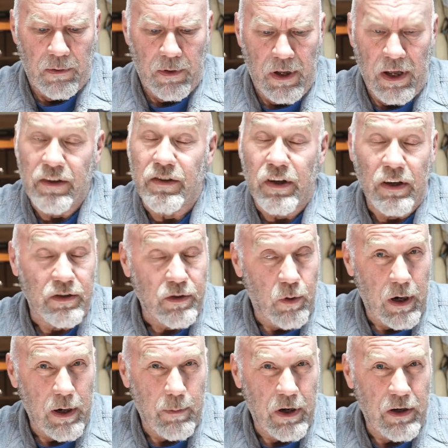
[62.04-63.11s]
It's
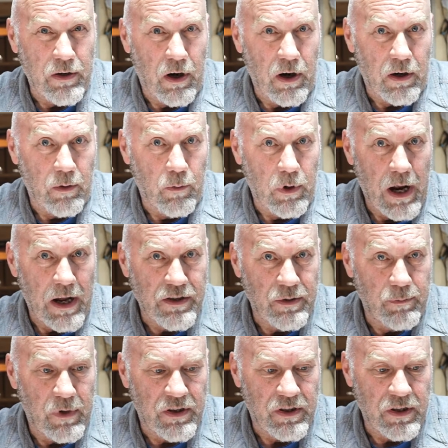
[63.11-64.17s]
quite a bit darker. We're actually
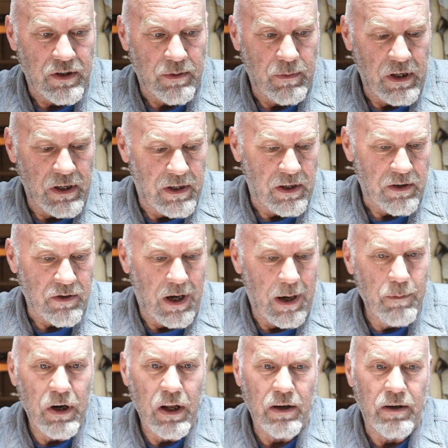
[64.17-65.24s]
missing some details. So I'm
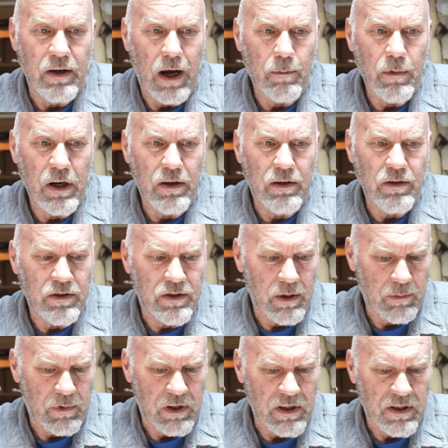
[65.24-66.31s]
gonna do
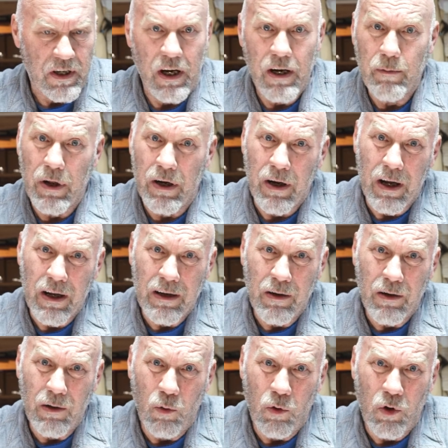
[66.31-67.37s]
something that's kind of been
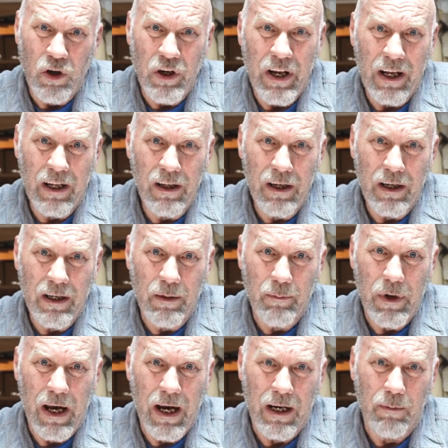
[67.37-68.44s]
niggling in the
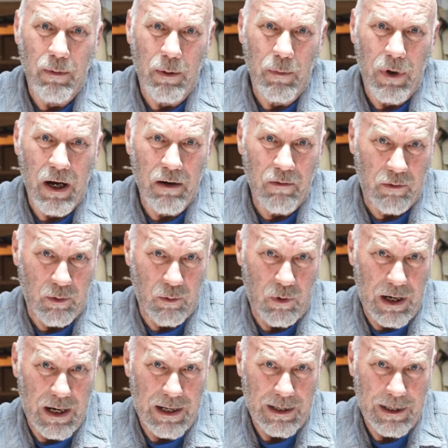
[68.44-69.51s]
back of my mind for a
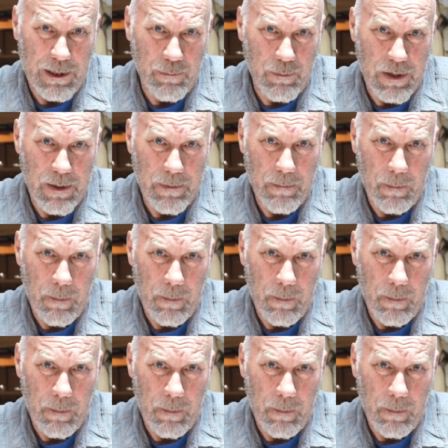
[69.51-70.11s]
while anyway.